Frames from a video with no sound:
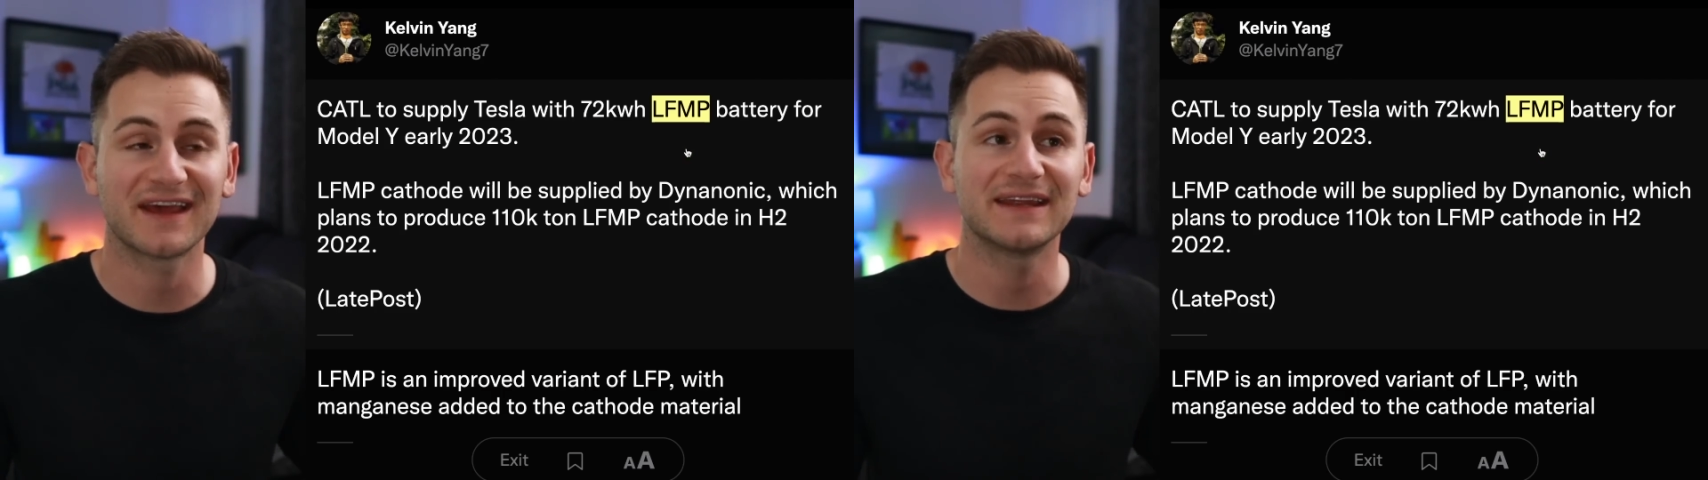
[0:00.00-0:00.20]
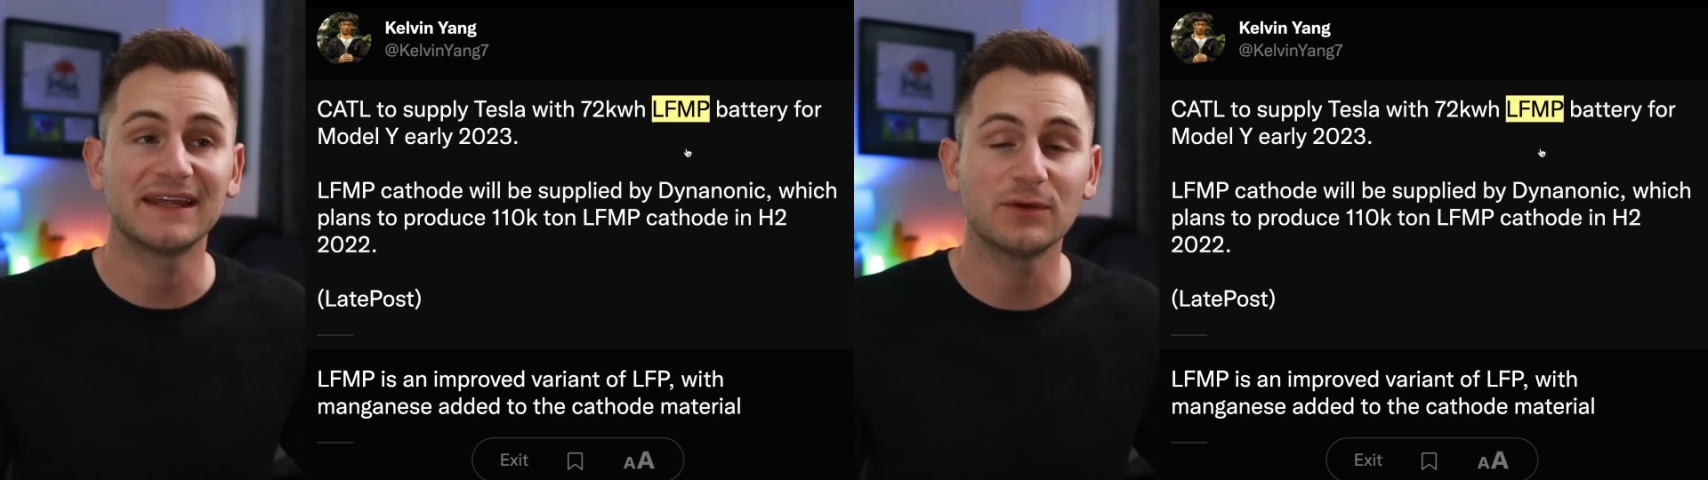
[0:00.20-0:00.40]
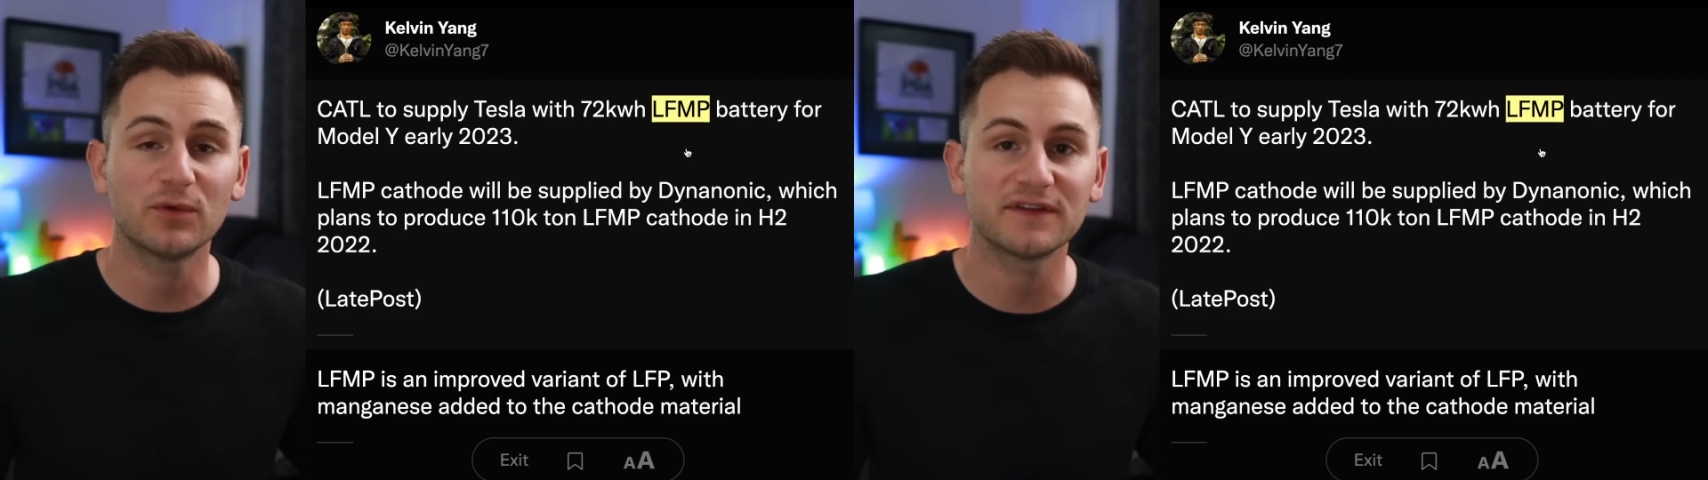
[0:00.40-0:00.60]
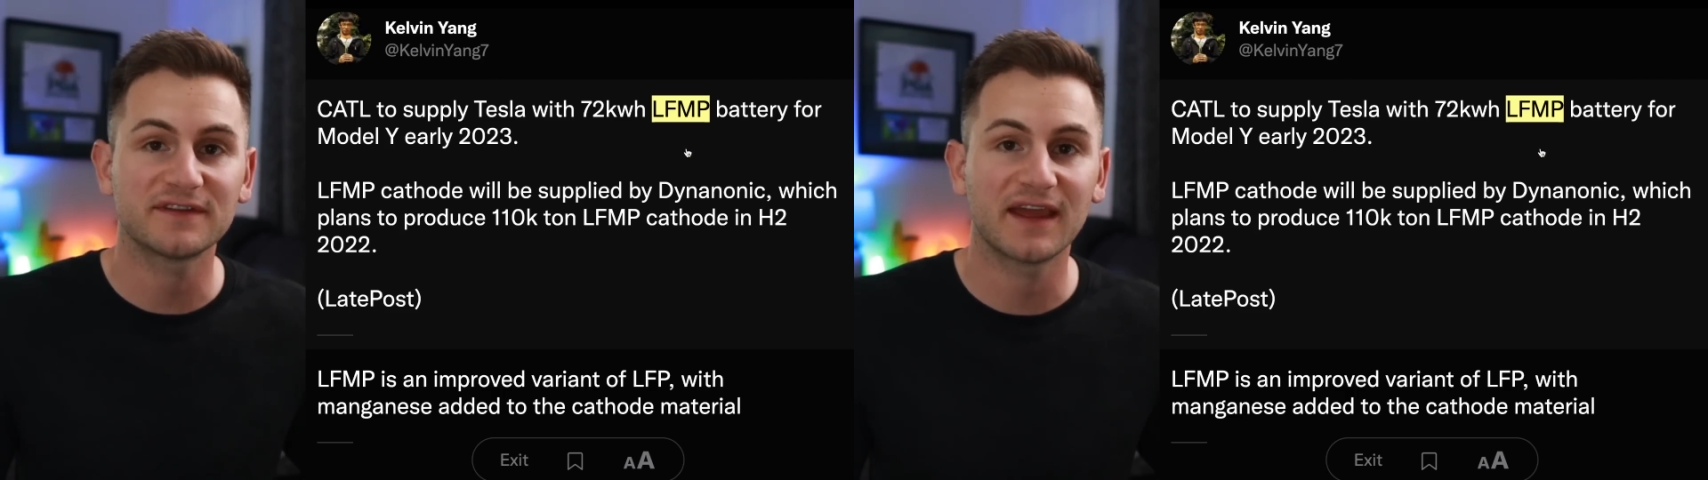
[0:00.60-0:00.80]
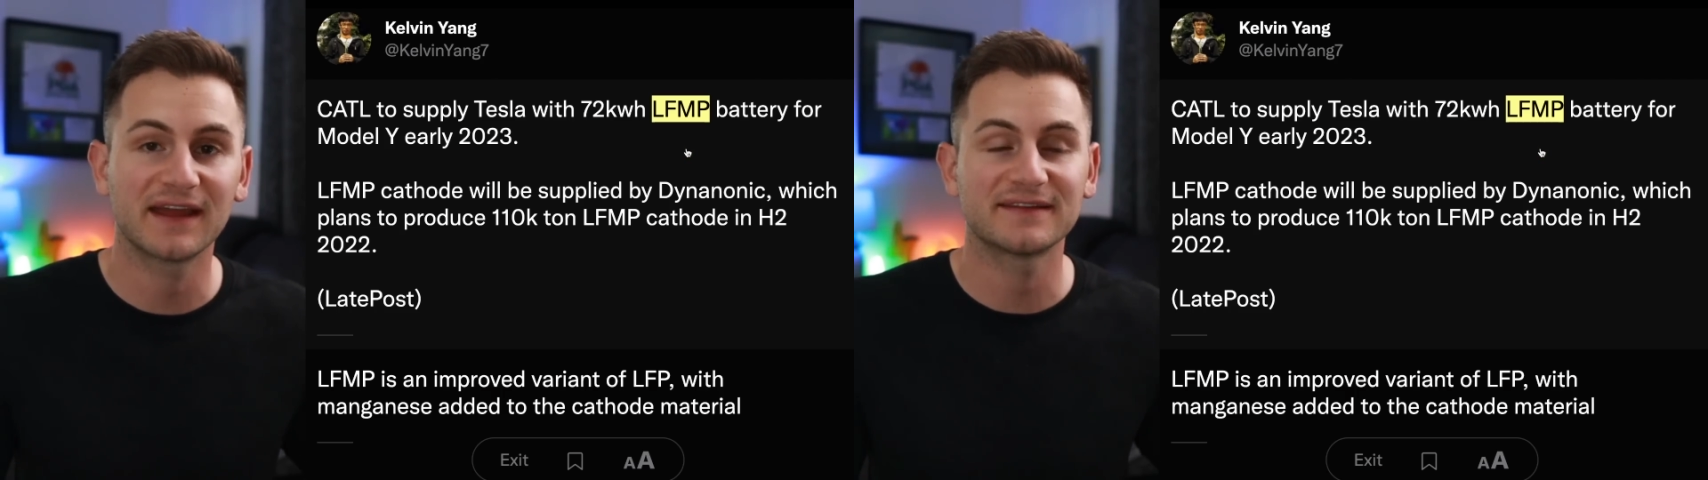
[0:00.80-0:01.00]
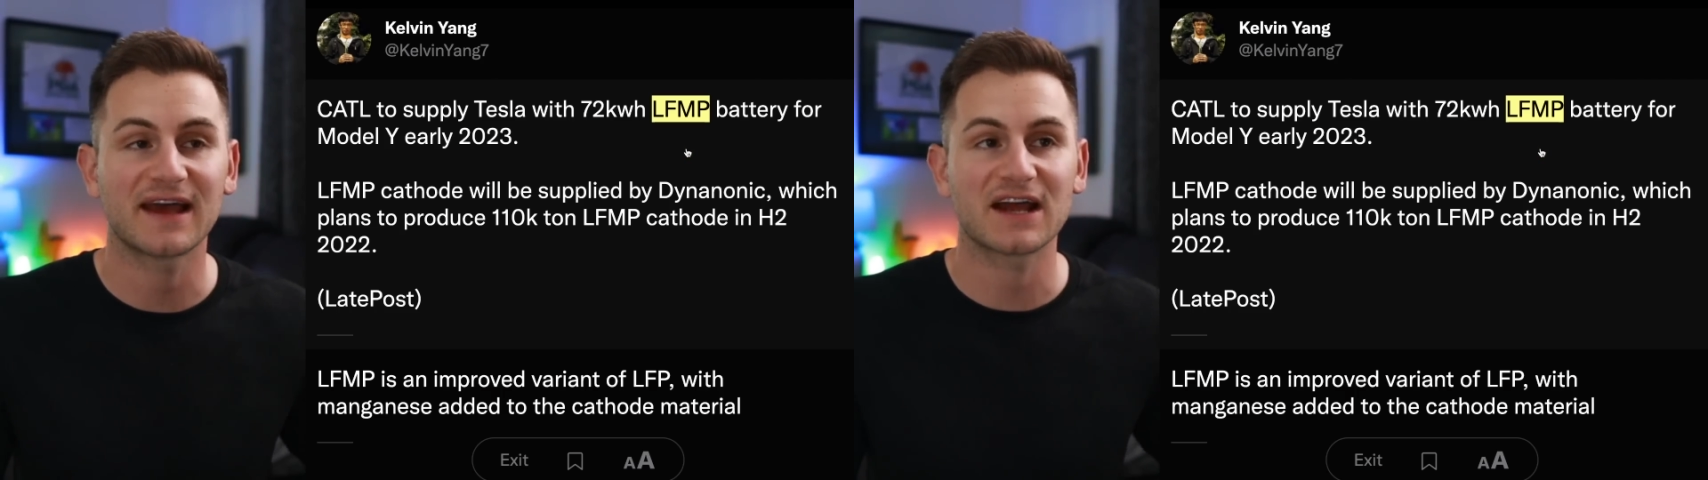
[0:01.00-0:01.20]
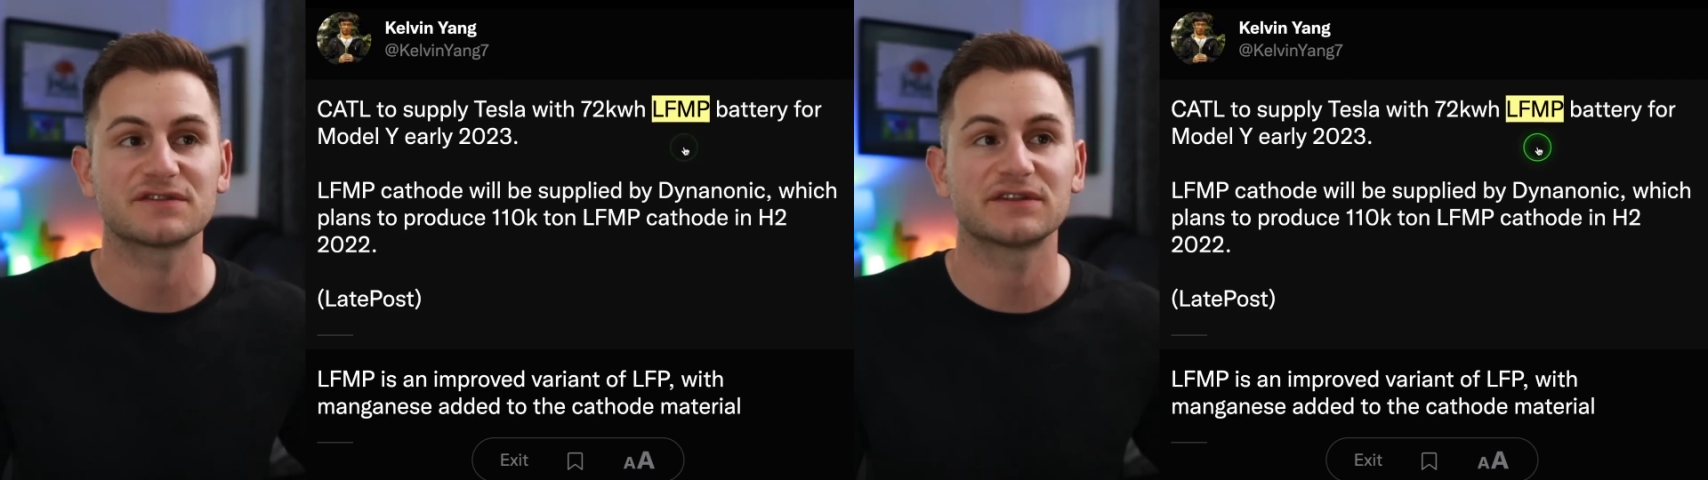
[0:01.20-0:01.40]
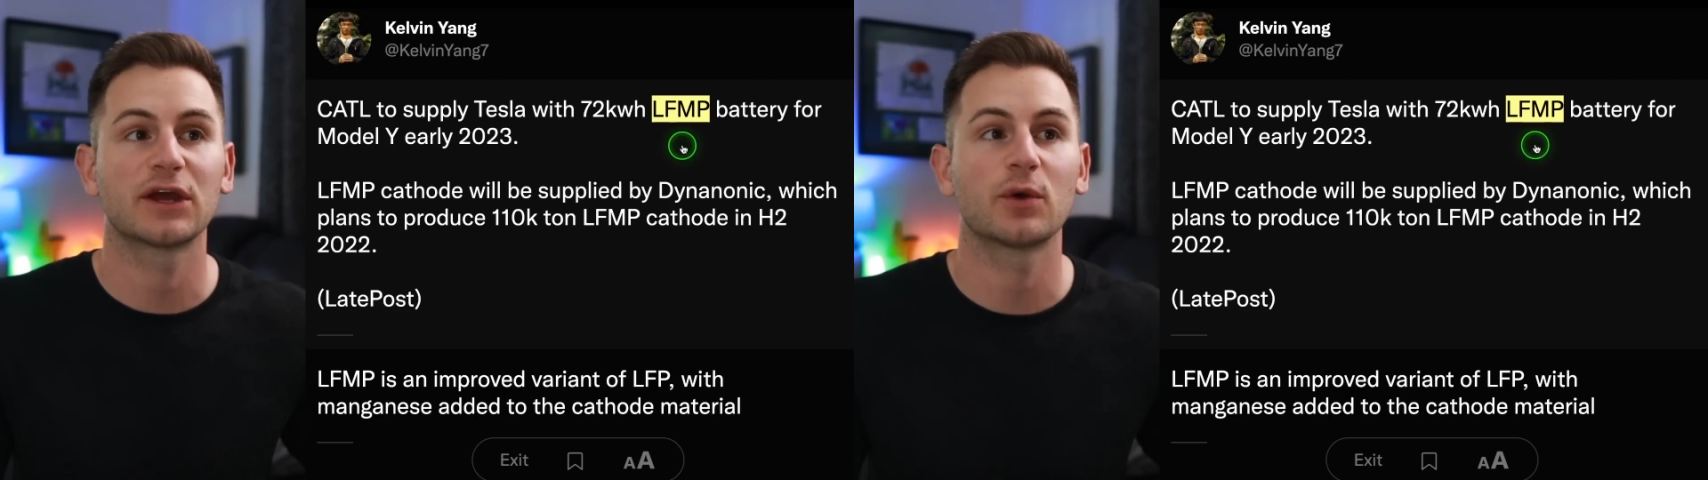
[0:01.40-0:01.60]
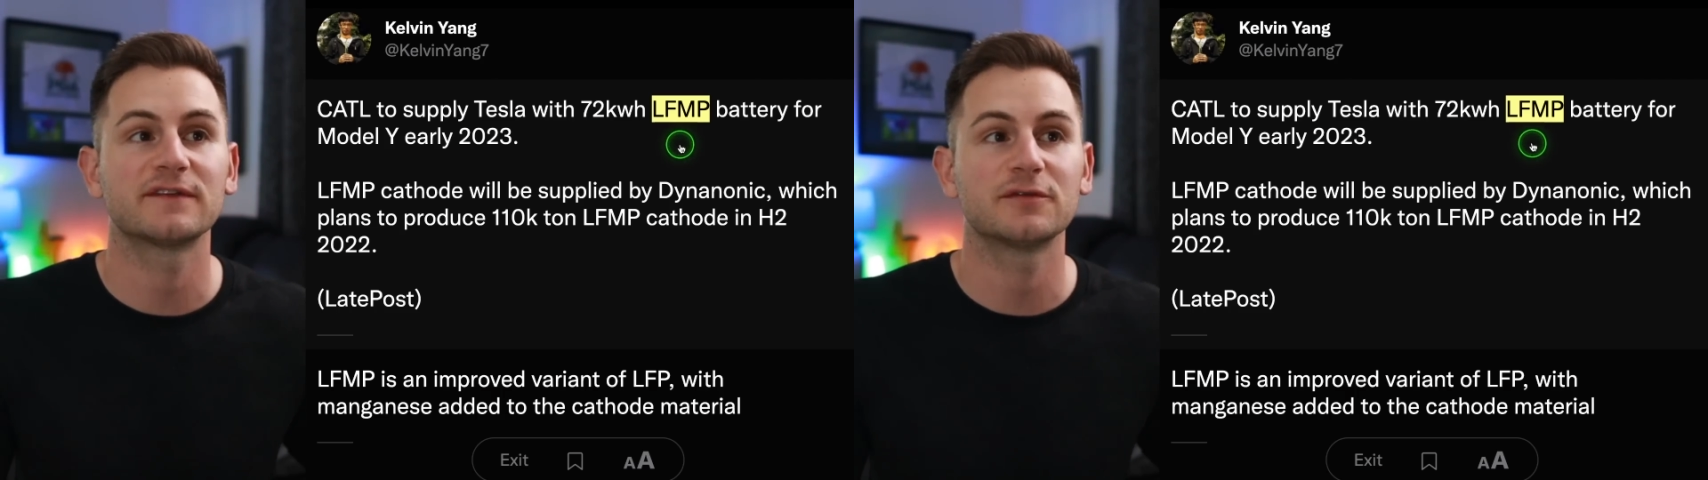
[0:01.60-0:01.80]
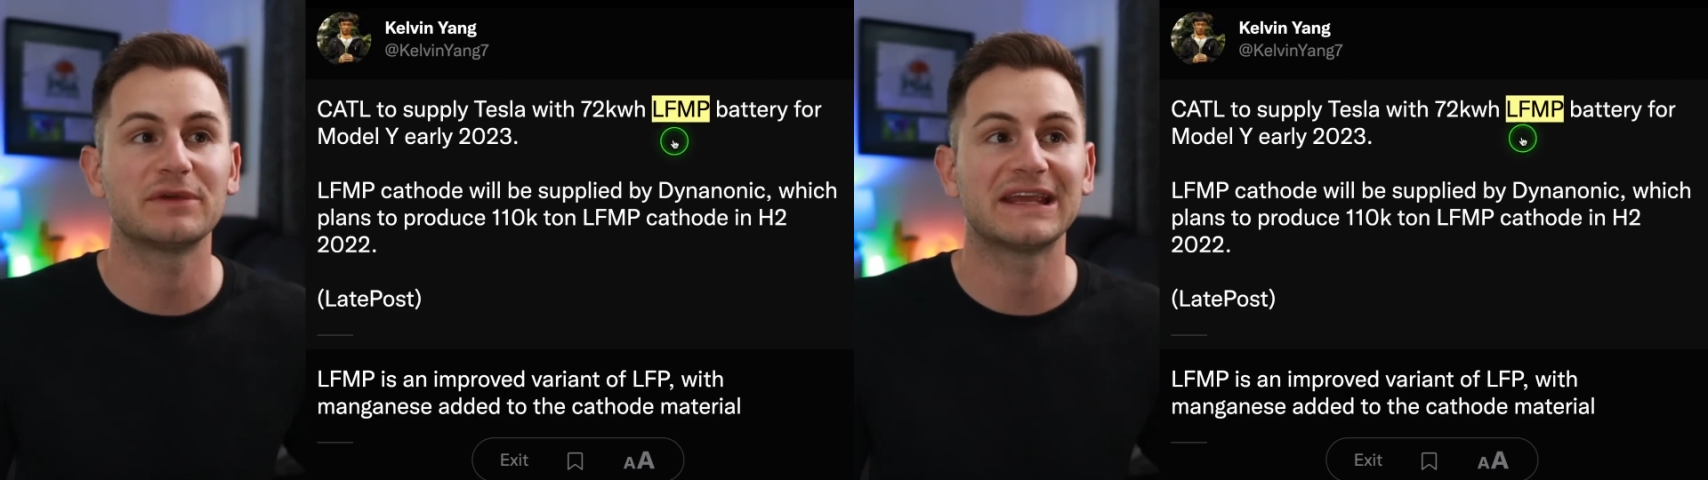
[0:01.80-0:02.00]
and he was saying it's actually going
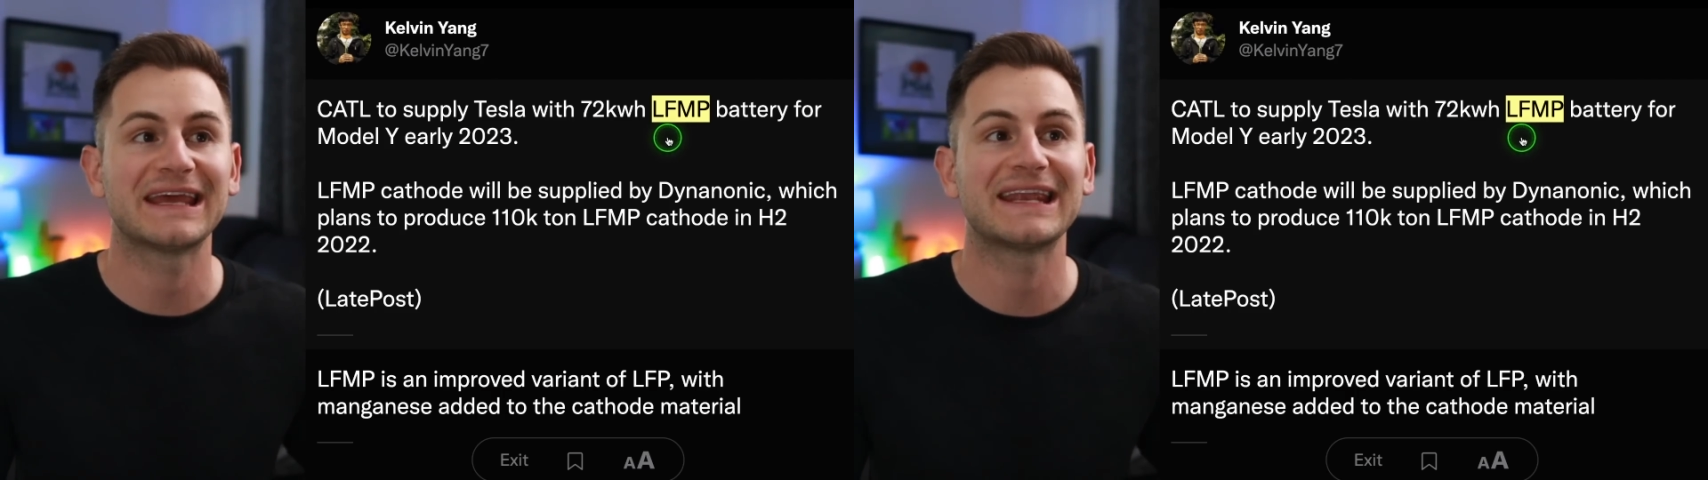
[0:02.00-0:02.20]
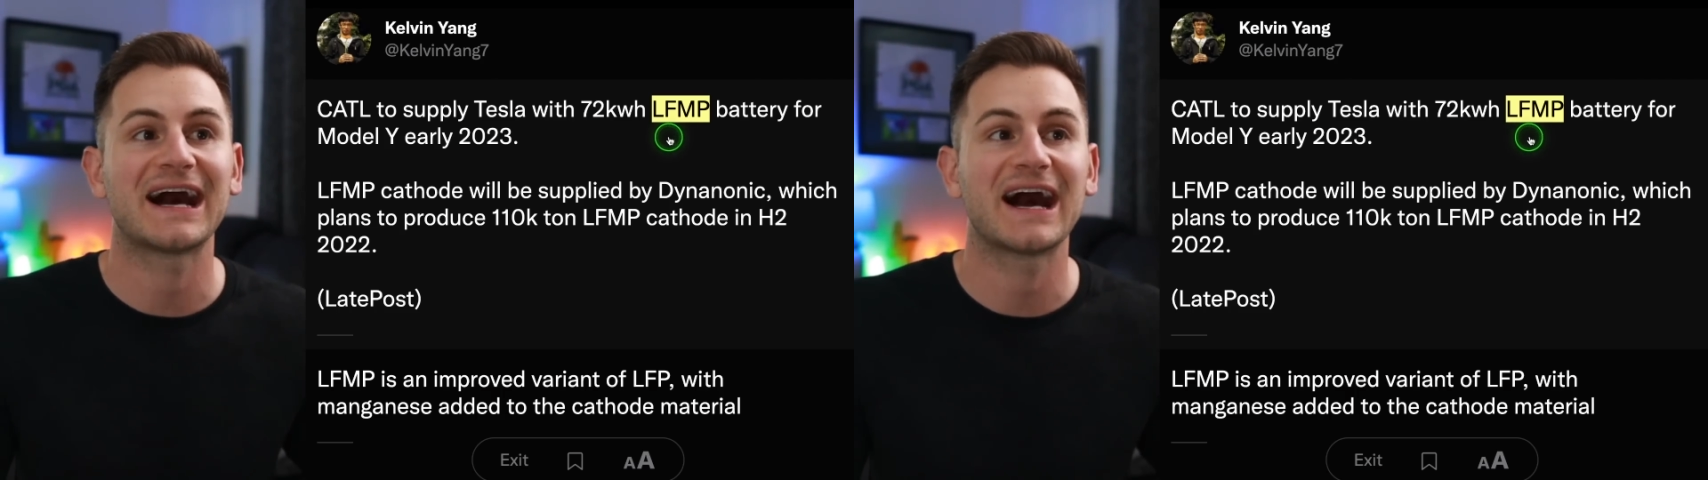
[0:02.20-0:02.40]
to be an